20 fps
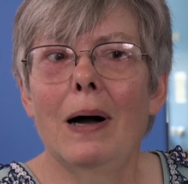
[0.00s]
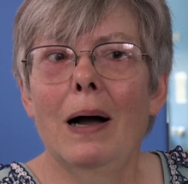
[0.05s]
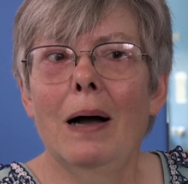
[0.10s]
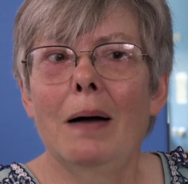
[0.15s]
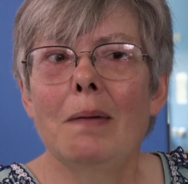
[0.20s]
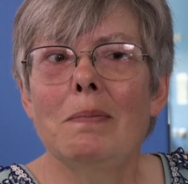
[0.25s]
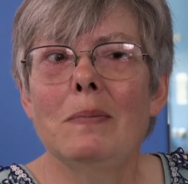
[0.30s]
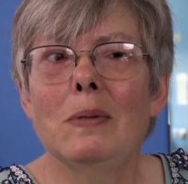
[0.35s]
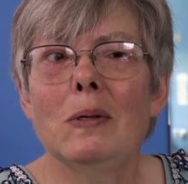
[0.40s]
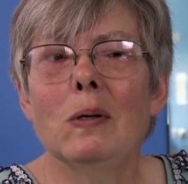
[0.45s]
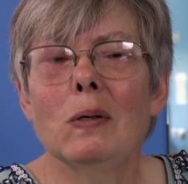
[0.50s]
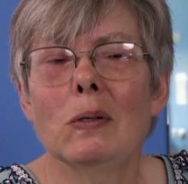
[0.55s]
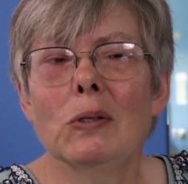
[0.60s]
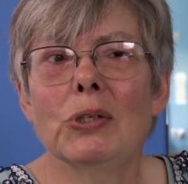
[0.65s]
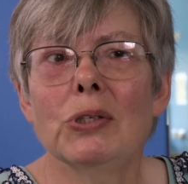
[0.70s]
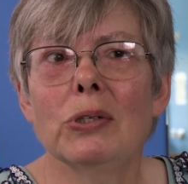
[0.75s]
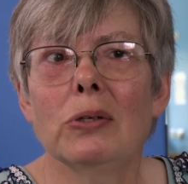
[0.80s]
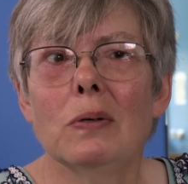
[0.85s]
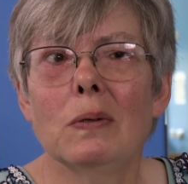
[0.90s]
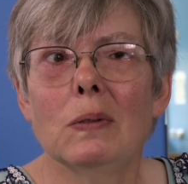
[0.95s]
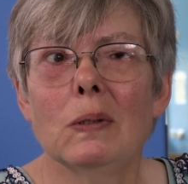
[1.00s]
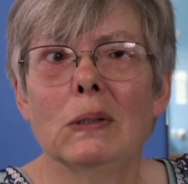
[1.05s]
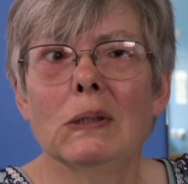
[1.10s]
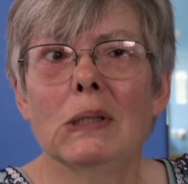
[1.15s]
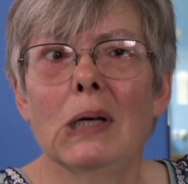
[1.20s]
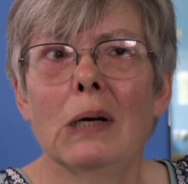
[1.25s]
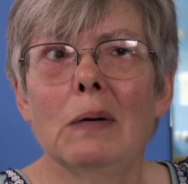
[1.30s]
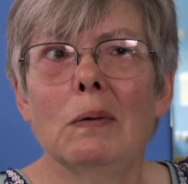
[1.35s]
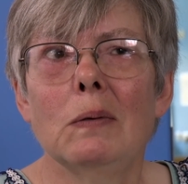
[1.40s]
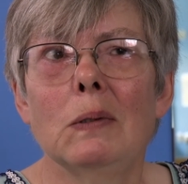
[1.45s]
I'm not sure
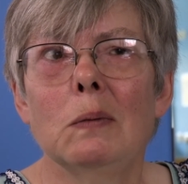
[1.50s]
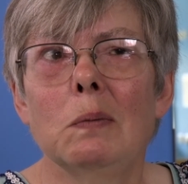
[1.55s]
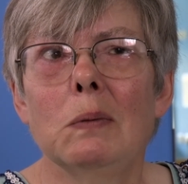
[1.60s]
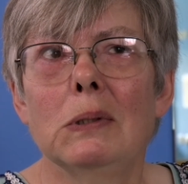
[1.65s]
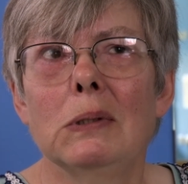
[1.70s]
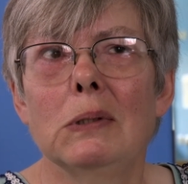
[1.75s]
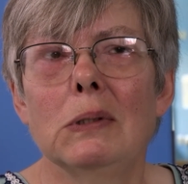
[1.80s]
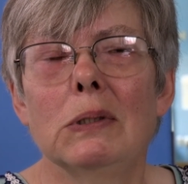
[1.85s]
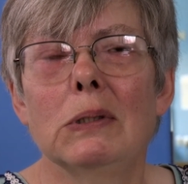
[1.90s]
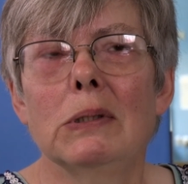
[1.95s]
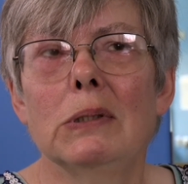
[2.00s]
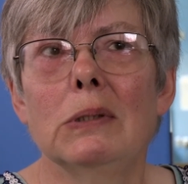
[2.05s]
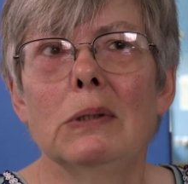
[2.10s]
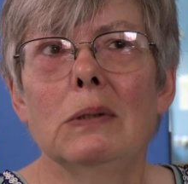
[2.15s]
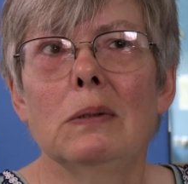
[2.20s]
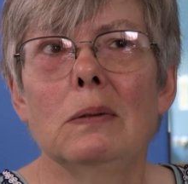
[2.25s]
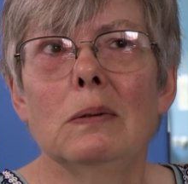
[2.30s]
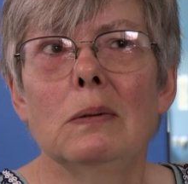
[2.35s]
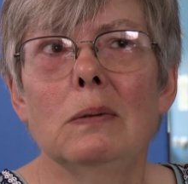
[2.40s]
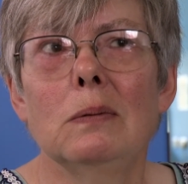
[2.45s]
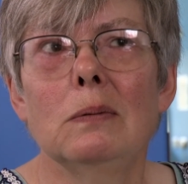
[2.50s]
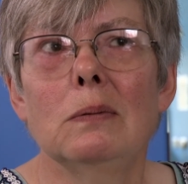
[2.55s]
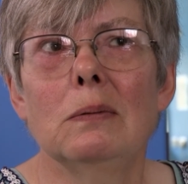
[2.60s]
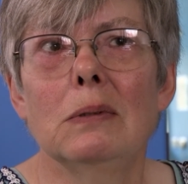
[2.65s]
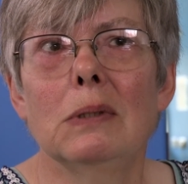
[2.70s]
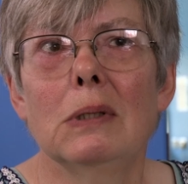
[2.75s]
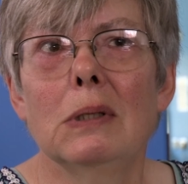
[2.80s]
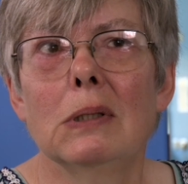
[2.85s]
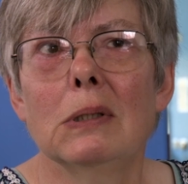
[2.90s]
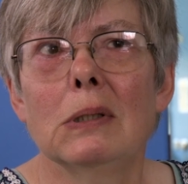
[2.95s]
that I would want to
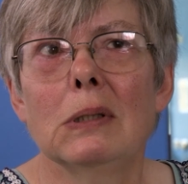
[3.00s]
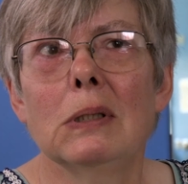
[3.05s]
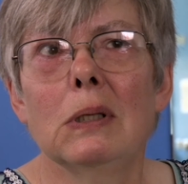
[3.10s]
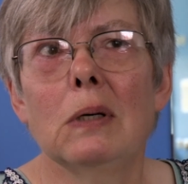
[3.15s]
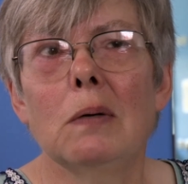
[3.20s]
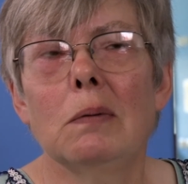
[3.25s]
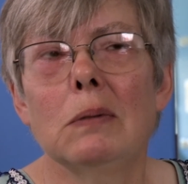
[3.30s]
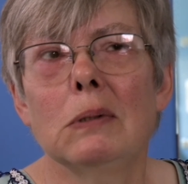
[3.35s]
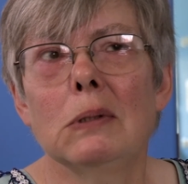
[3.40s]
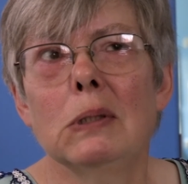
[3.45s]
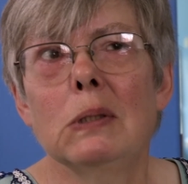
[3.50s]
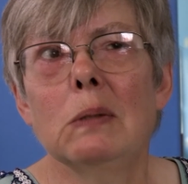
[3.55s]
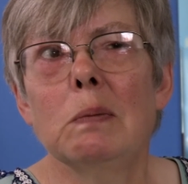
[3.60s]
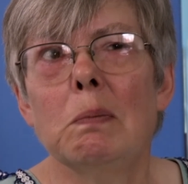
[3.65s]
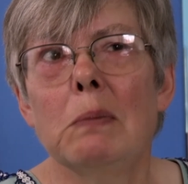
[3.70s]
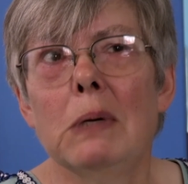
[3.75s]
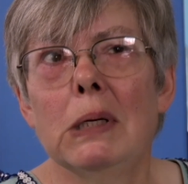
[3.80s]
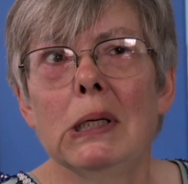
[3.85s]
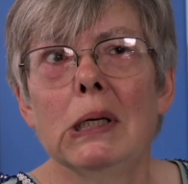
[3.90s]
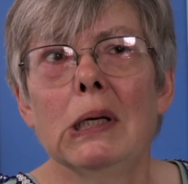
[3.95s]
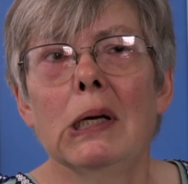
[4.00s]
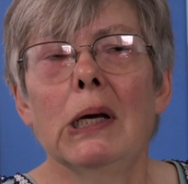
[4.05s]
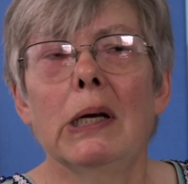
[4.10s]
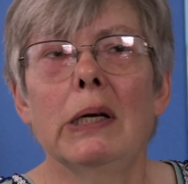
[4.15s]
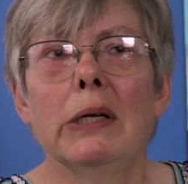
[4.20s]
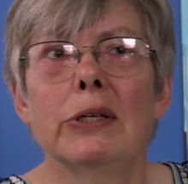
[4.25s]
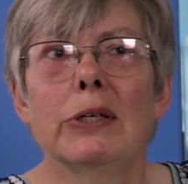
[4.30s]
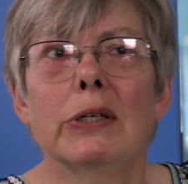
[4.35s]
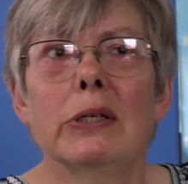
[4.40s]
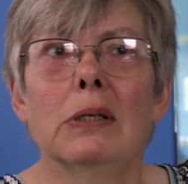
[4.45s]
go on to
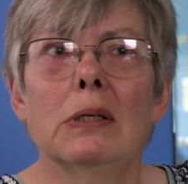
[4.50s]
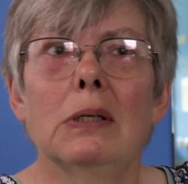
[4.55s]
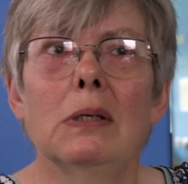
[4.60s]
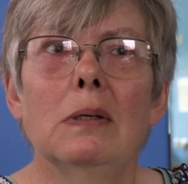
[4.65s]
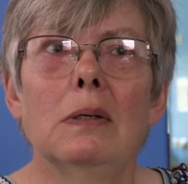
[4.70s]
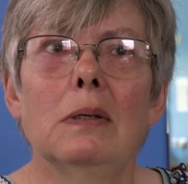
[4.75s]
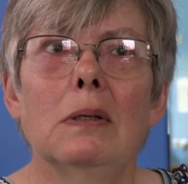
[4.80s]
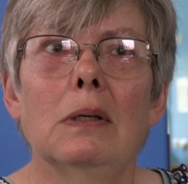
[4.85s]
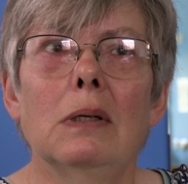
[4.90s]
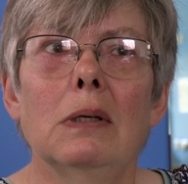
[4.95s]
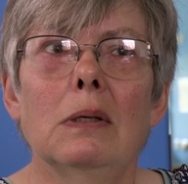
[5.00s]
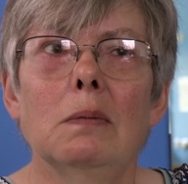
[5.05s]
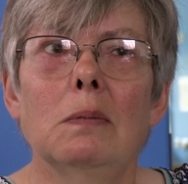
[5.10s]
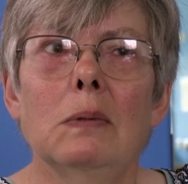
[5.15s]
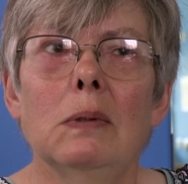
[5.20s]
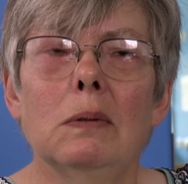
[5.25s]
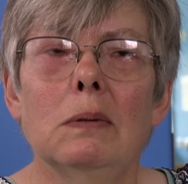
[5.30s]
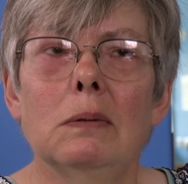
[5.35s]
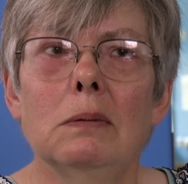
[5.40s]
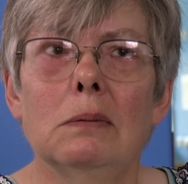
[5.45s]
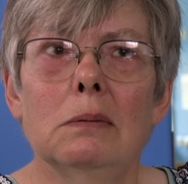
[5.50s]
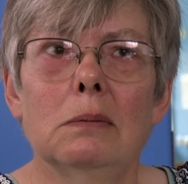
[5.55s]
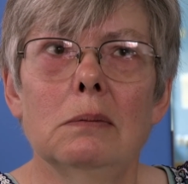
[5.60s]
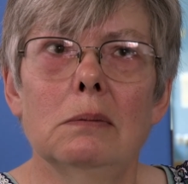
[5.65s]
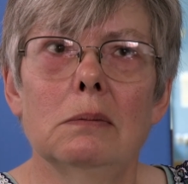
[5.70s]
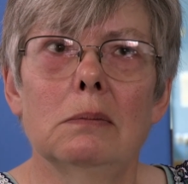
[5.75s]
medication that will